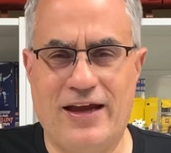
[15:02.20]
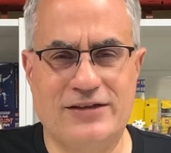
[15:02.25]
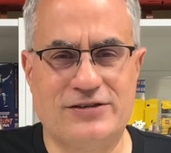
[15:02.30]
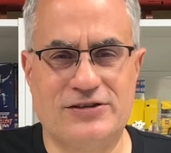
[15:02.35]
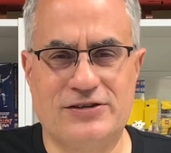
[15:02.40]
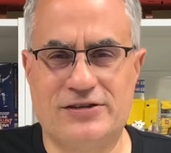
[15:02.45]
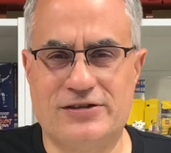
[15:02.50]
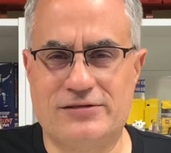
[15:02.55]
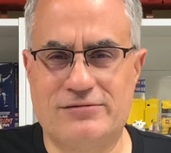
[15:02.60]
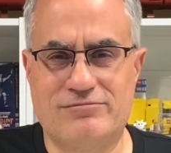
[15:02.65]

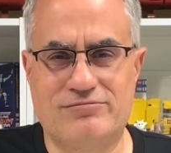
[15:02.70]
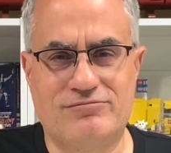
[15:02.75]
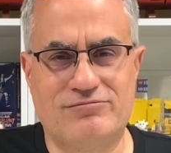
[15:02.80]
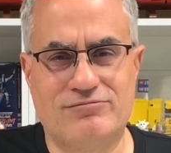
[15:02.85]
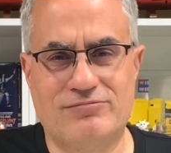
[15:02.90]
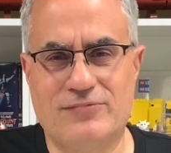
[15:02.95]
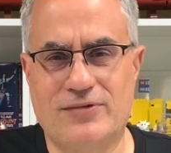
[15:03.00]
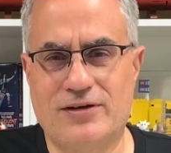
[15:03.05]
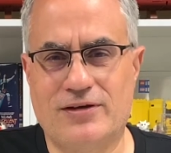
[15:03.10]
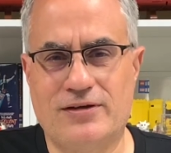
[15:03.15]
just,
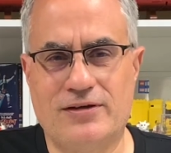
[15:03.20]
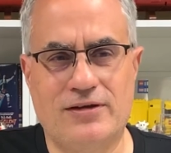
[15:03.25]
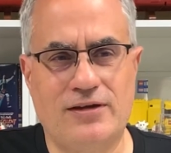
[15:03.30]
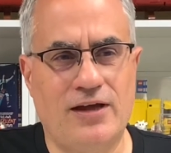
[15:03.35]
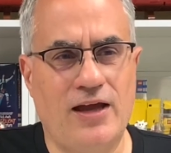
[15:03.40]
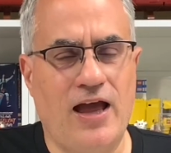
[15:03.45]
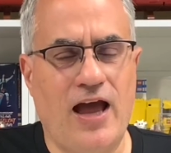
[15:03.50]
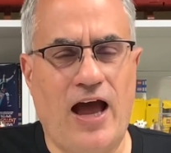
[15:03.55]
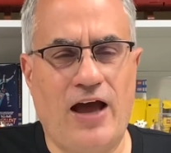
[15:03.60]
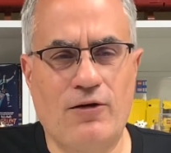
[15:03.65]

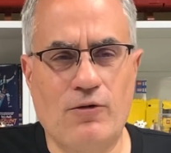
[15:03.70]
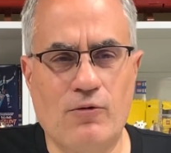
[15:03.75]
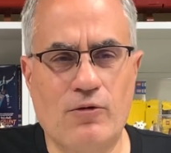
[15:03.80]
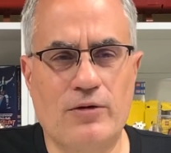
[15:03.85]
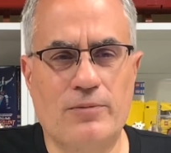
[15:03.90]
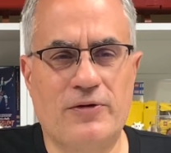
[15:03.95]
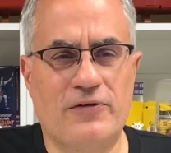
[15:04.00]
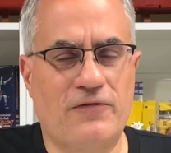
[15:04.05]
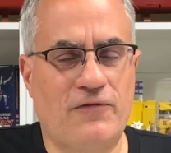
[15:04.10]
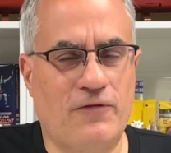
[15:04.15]
I don't want to
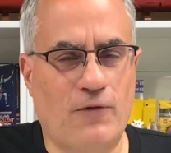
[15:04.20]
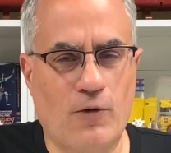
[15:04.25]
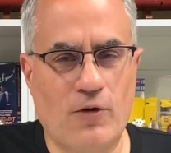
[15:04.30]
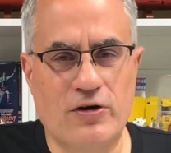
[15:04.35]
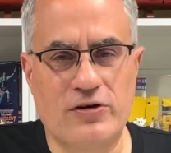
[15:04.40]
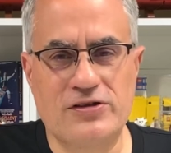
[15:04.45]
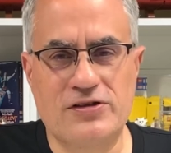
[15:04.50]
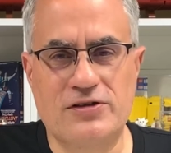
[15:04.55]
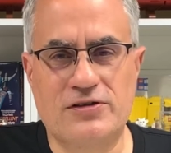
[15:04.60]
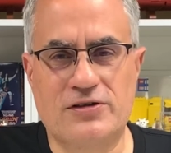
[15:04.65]
be
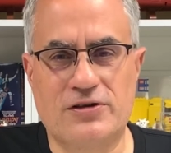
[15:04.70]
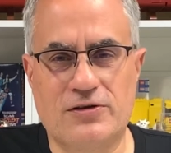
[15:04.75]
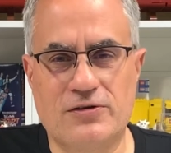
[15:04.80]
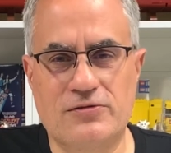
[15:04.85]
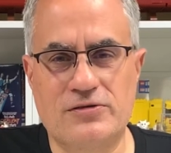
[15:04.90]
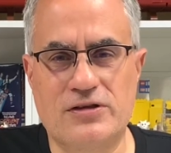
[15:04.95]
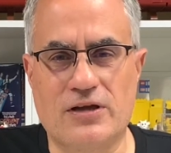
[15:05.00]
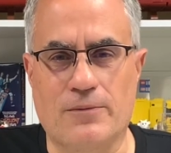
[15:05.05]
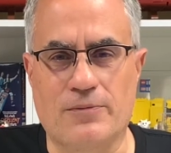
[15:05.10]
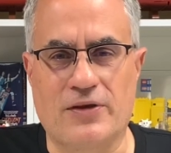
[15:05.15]
forced to do
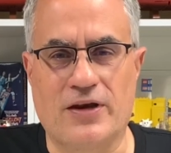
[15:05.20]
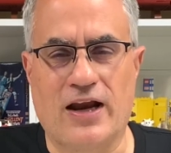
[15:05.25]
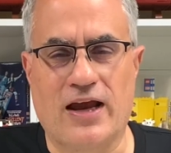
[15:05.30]
something.